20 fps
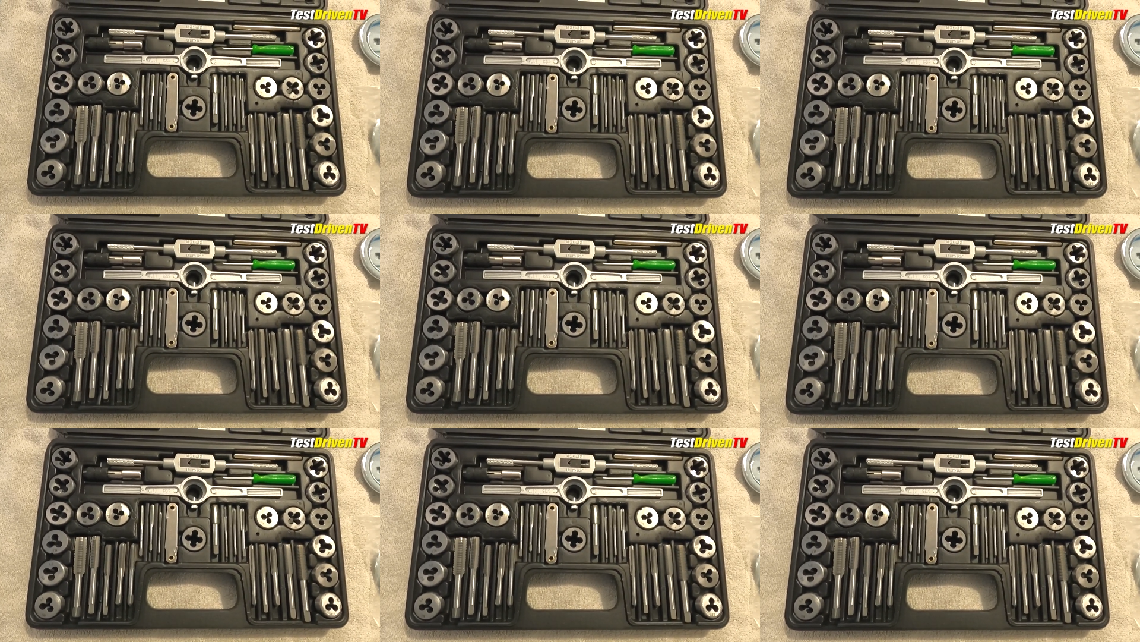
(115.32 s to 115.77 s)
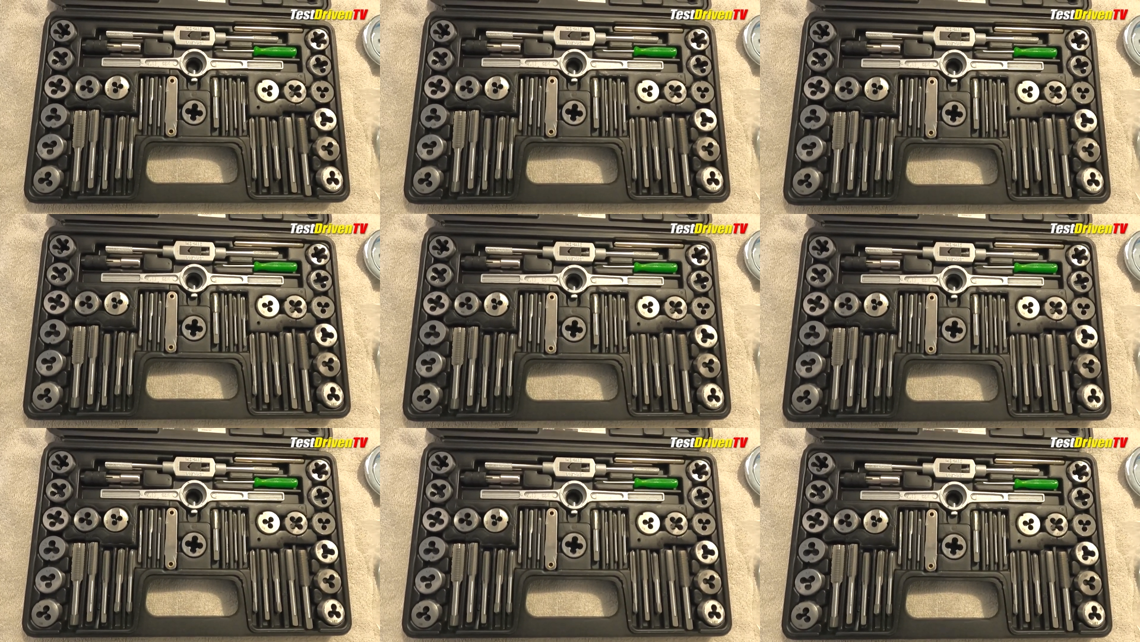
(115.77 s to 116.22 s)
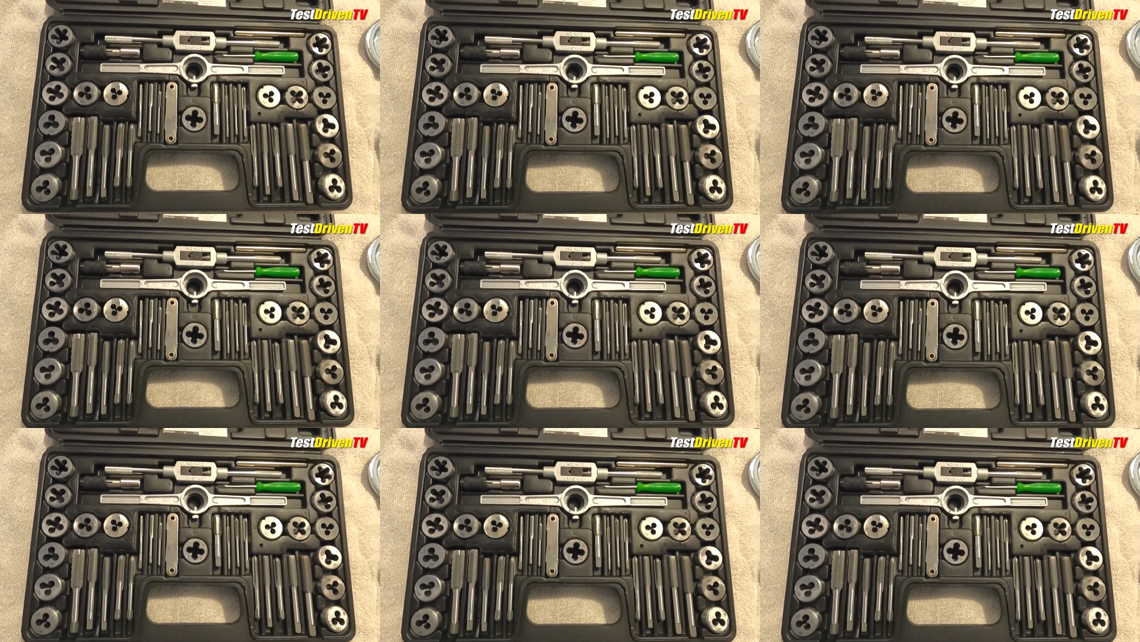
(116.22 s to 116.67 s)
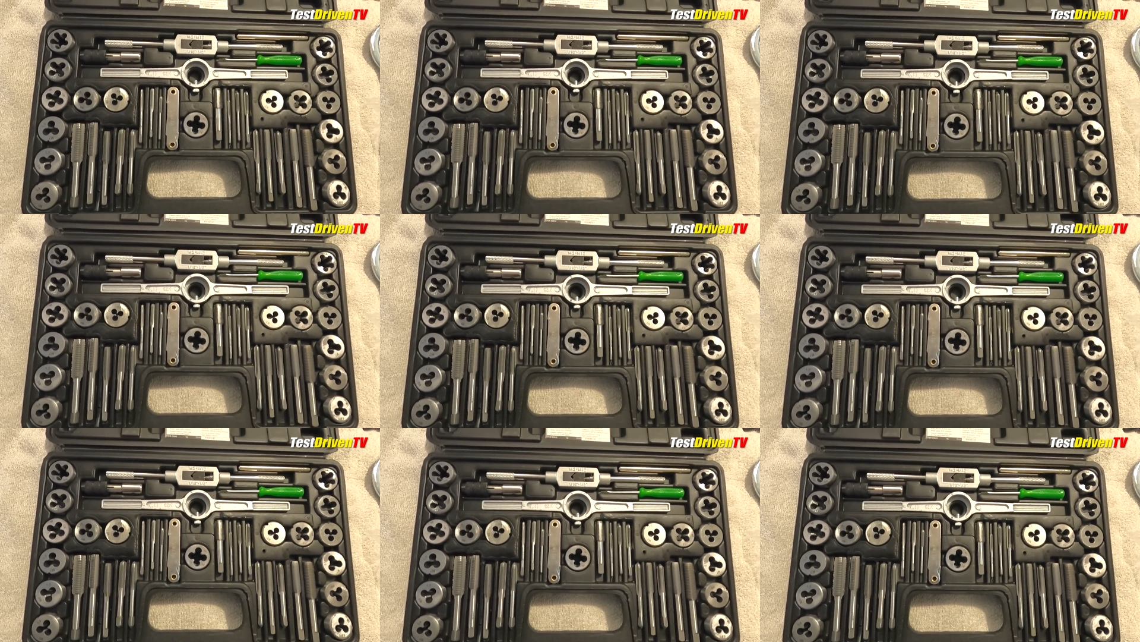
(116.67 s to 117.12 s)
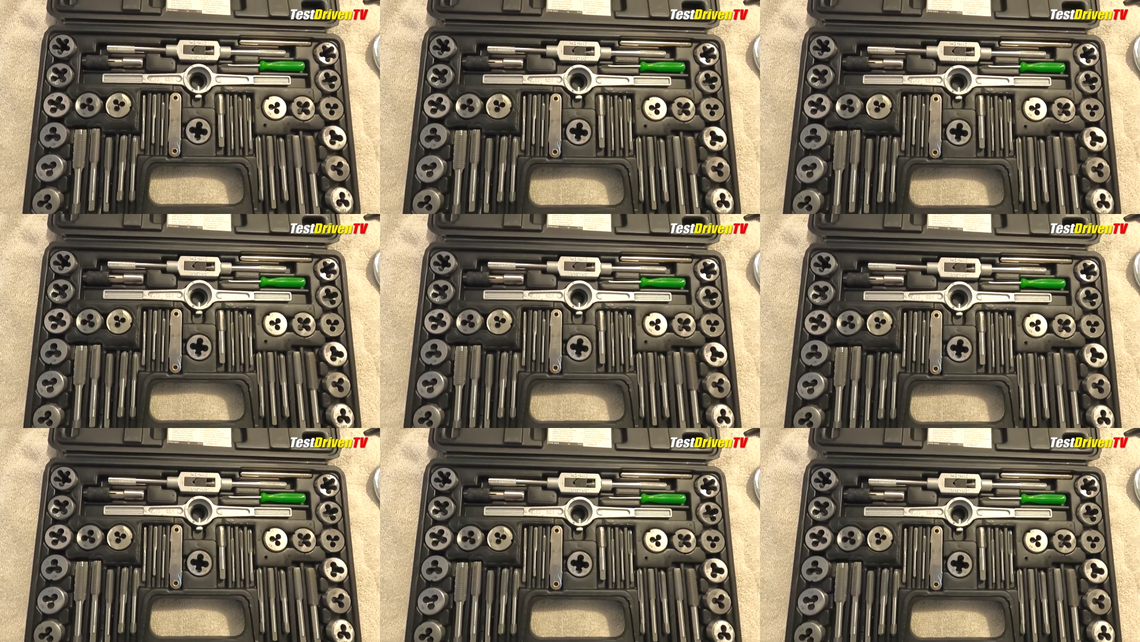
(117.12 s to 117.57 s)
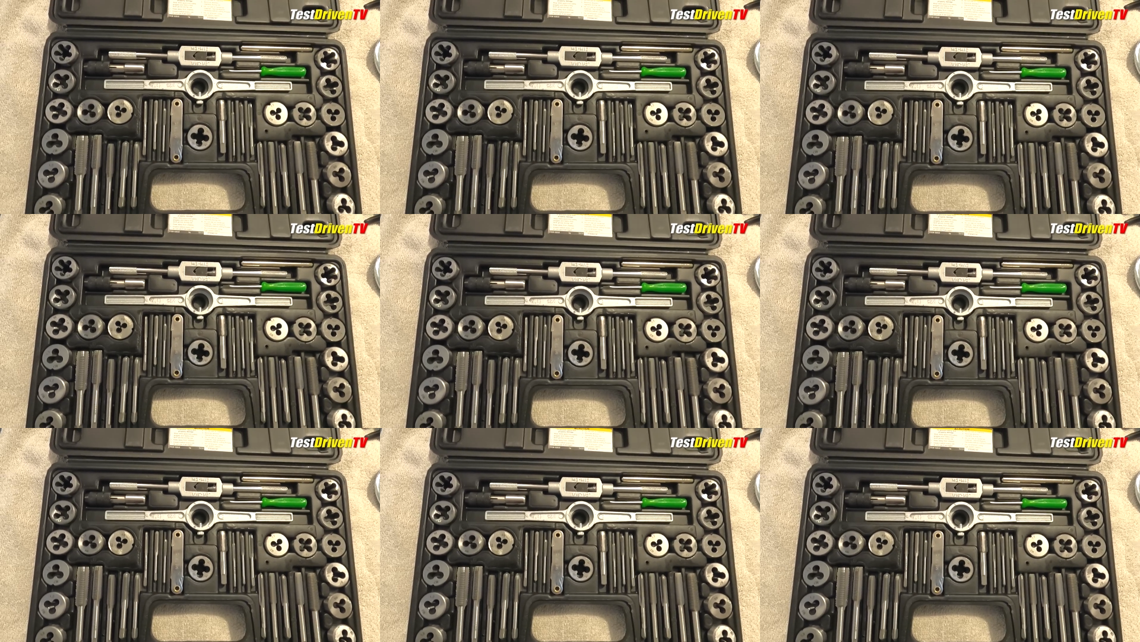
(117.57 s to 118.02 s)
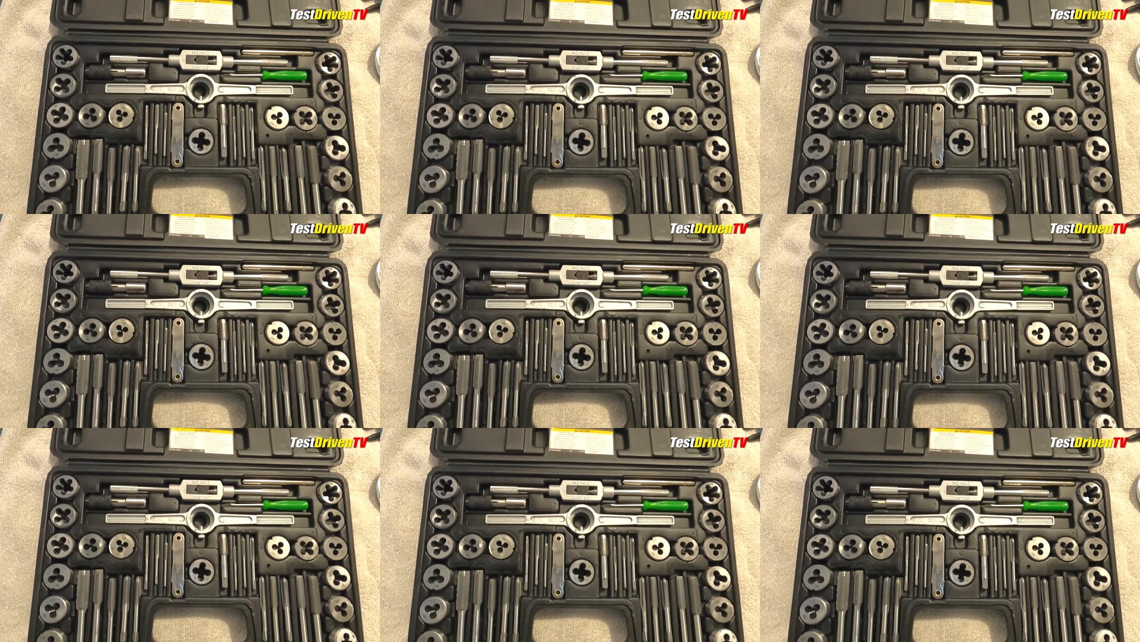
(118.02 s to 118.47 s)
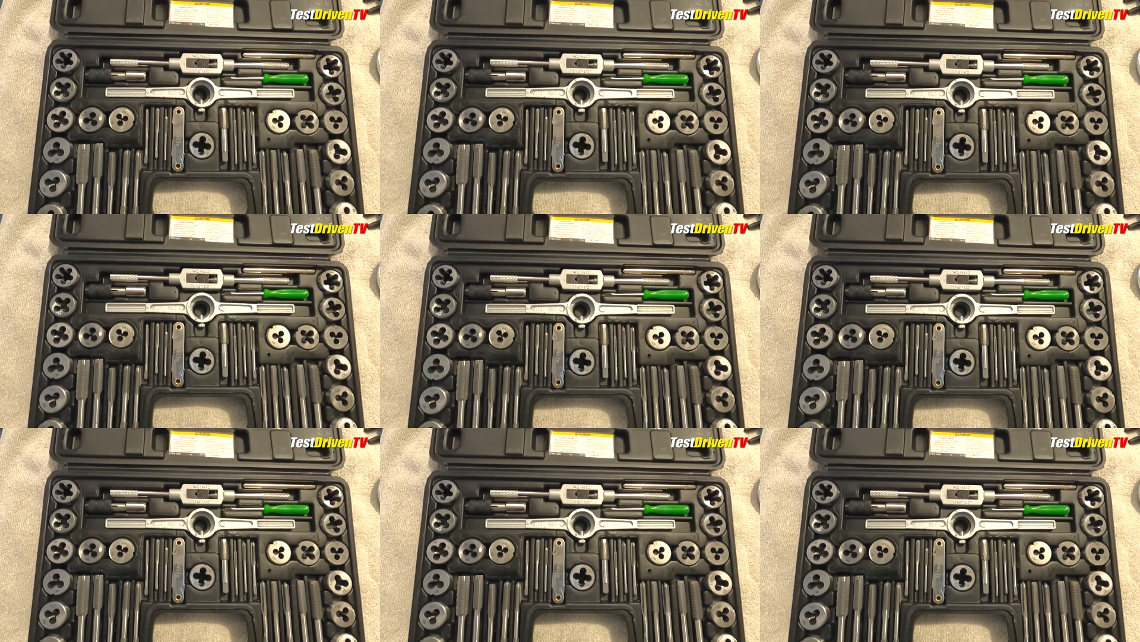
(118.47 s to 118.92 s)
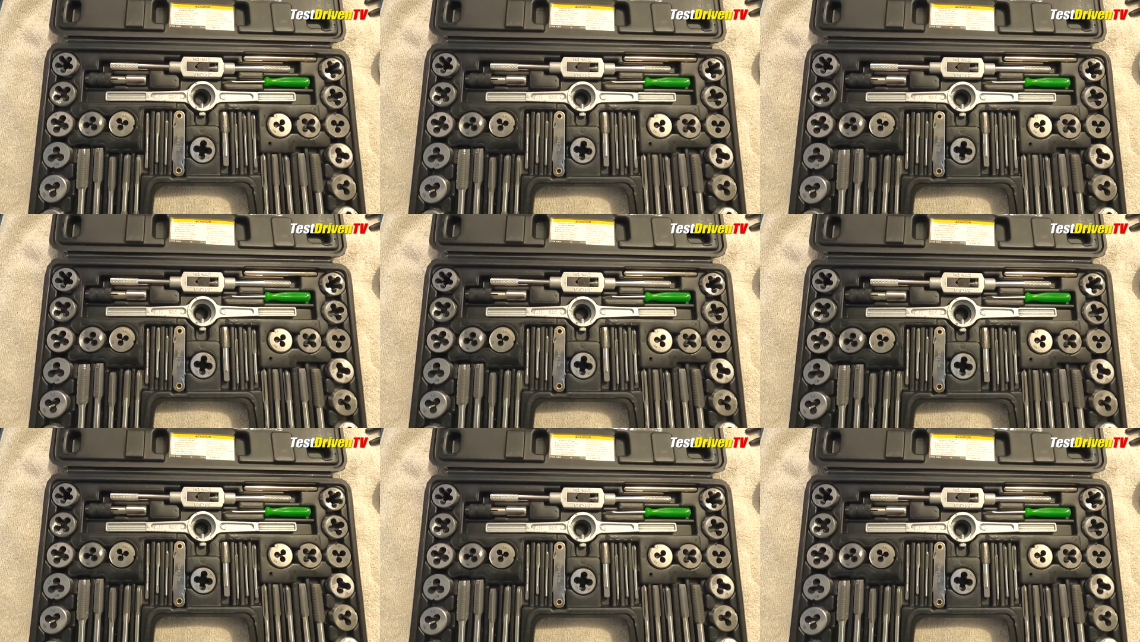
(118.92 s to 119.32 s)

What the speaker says: Nobody's mouth can be seen.